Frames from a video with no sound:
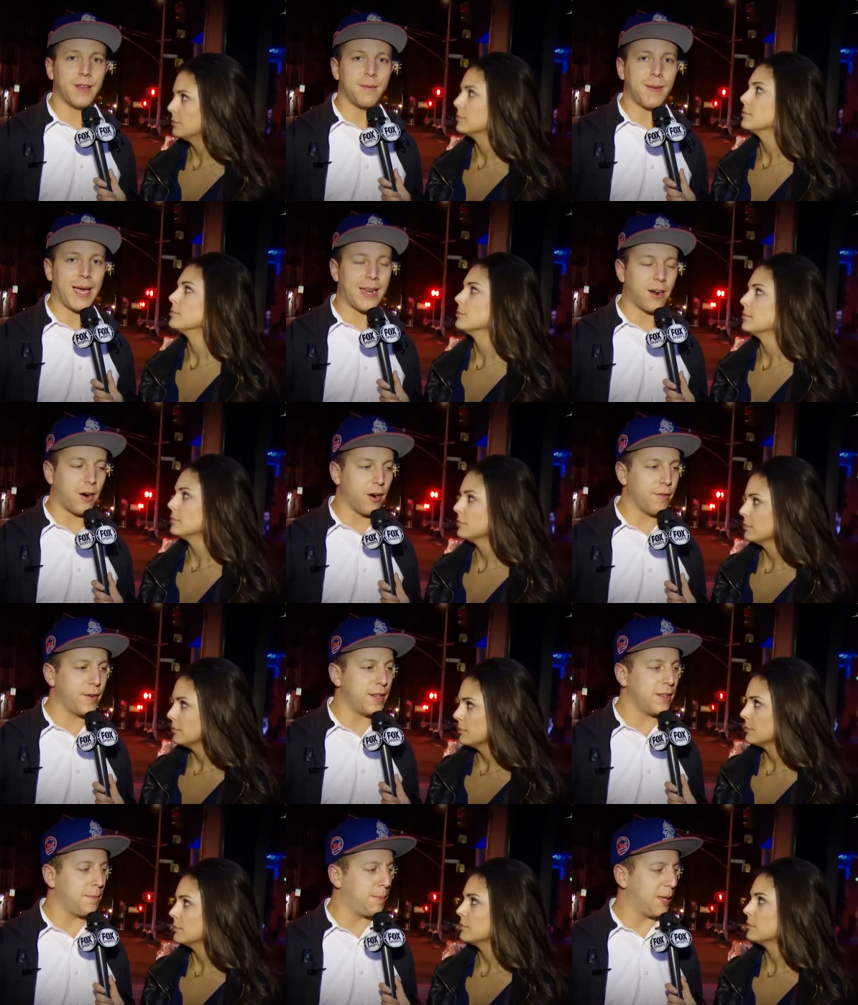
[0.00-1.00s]
Speaker 1: in Matt
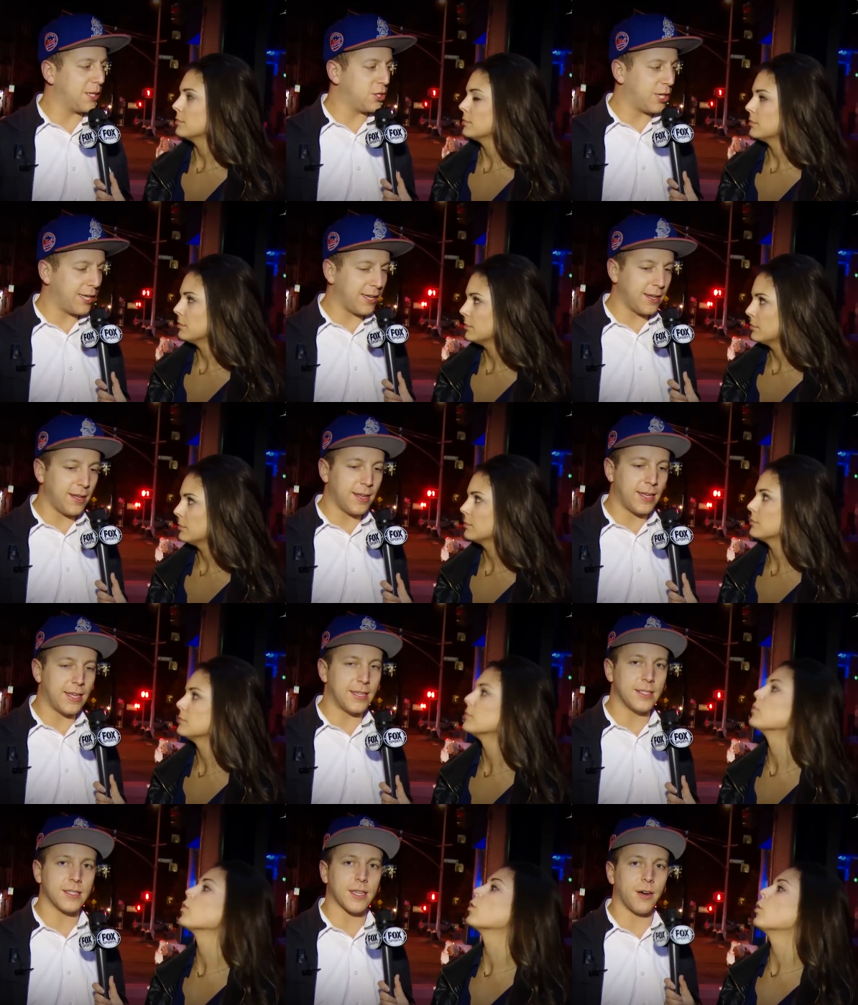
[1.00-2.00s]
Harvey. The pitching
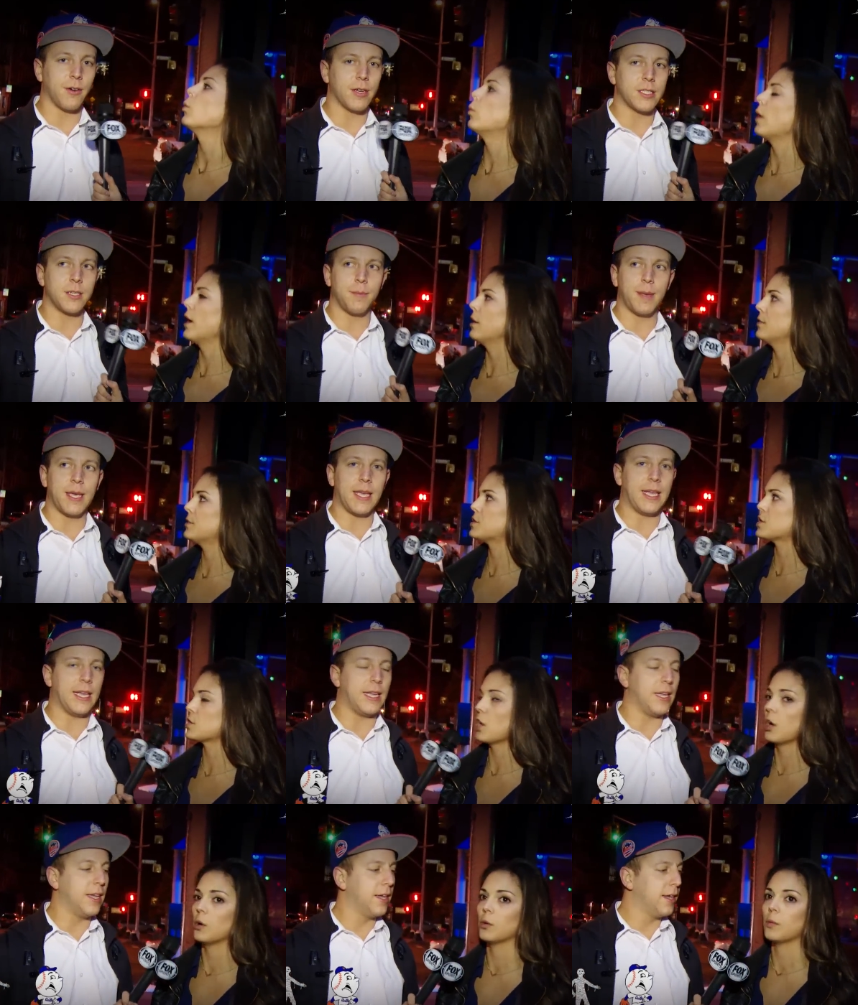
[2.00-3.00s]
is going well, to be.
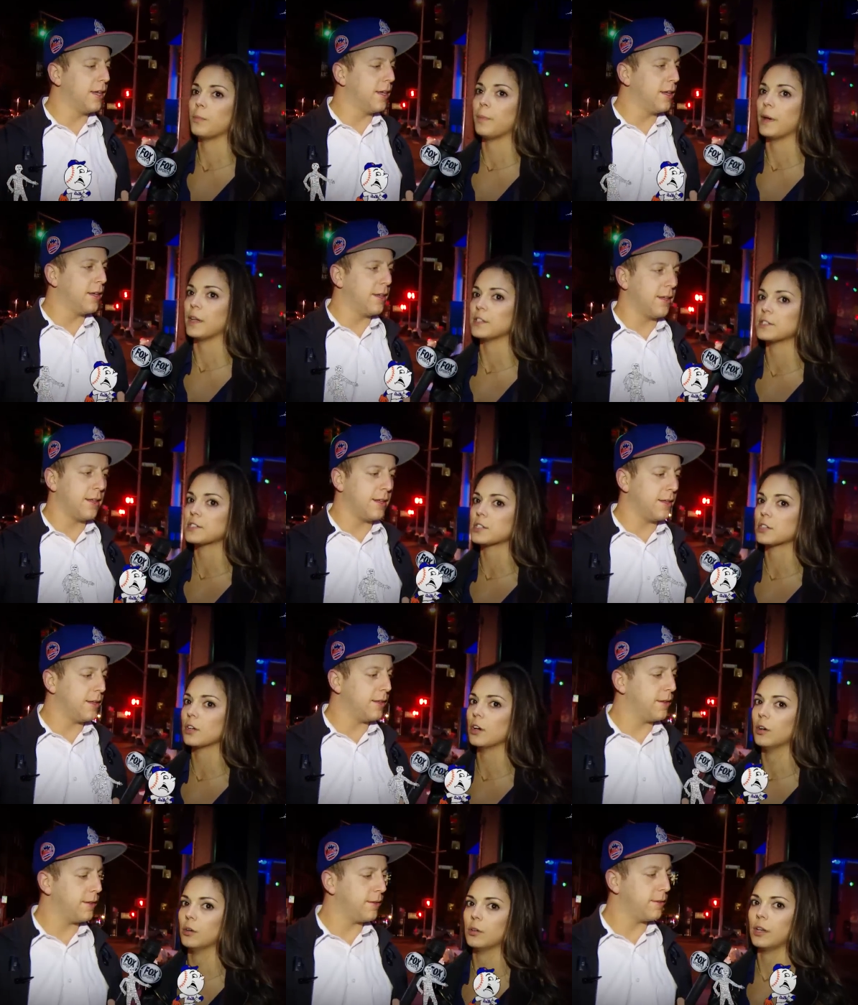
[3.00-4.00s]
so,
Speaker 2: but
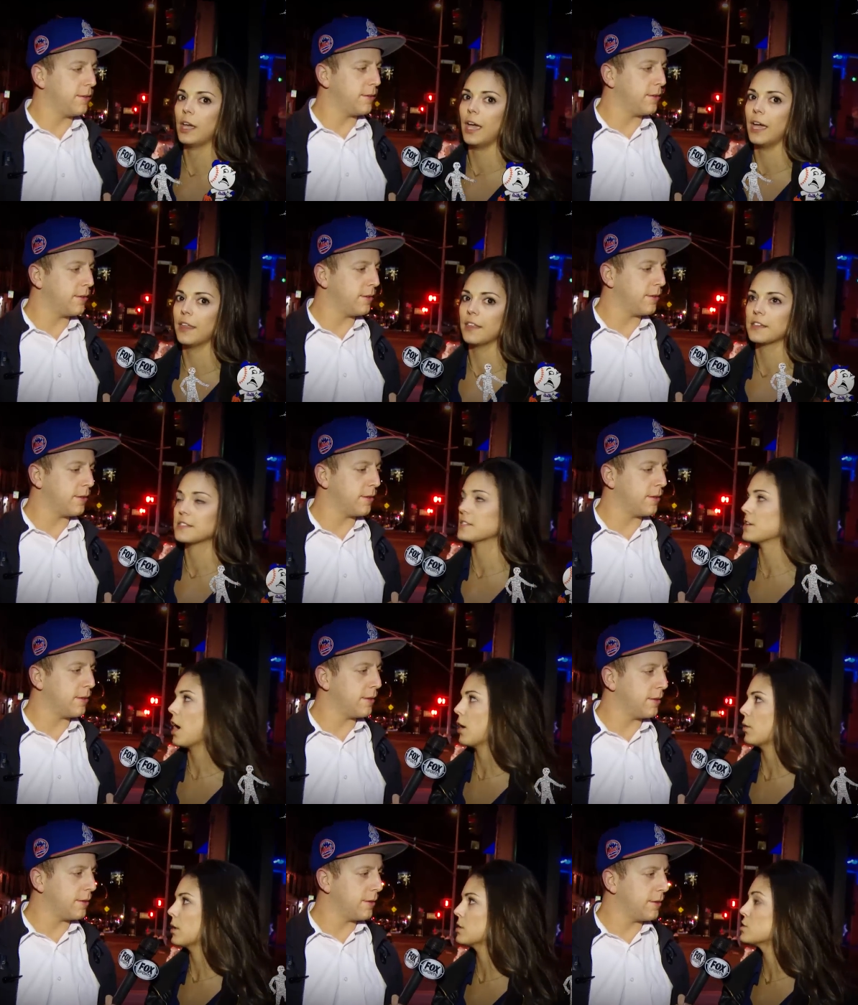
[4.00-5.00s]
okay, this is
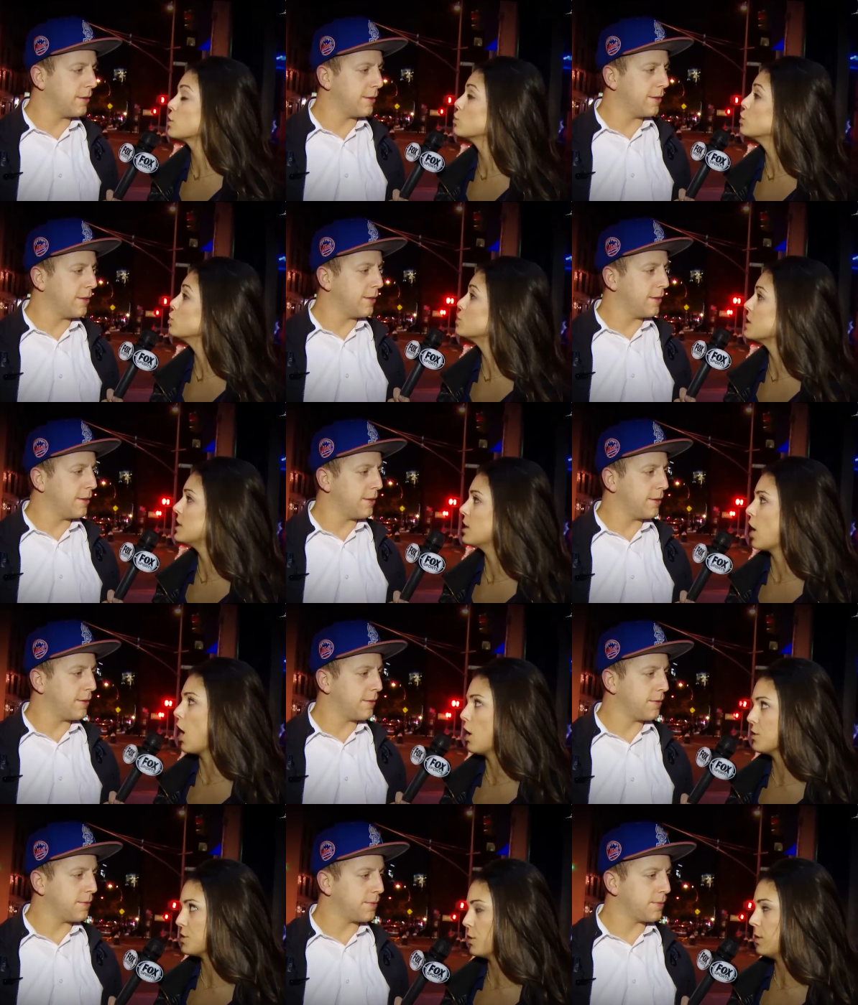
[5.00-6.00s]
awkward. So you didn't
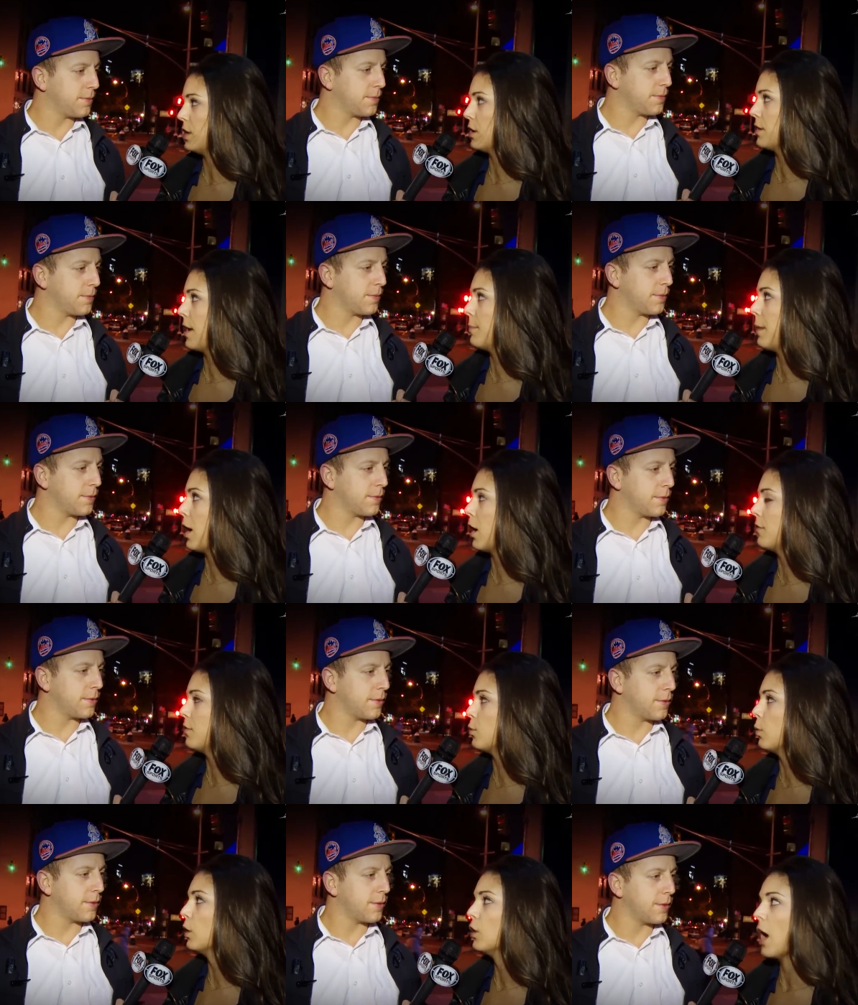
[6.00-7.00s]
also hear that Matt Harvey
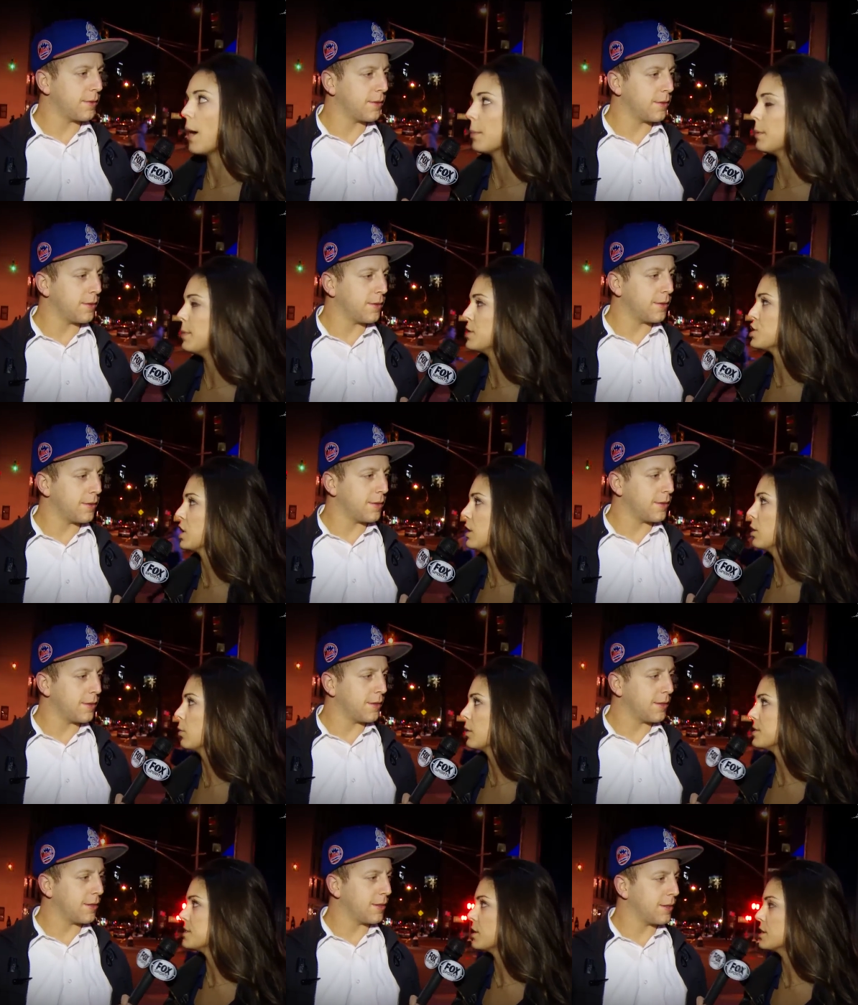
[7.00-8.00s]
will not be pitching in the
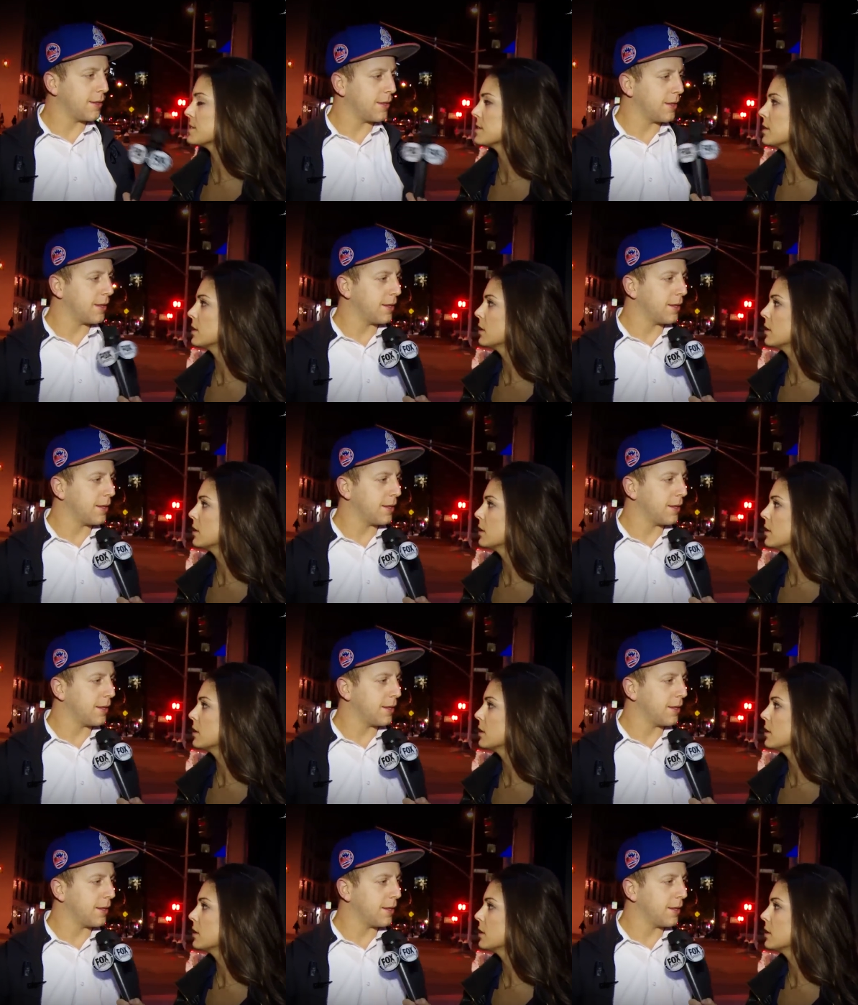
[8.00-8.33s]
World Series?